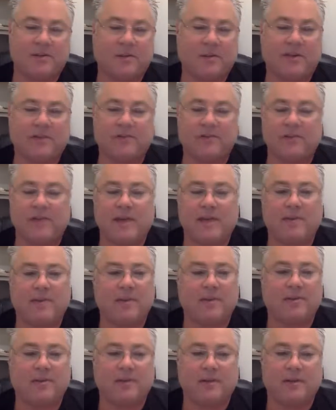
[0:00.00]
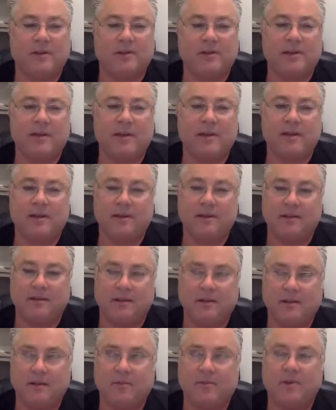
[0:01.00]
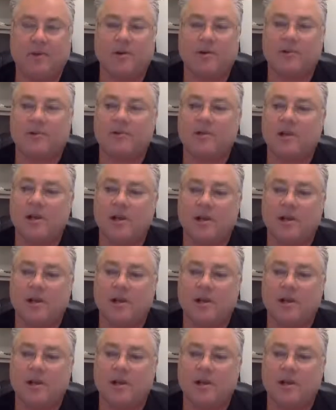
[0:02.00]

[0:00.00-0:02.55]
whatever's happening on the internet and the networks.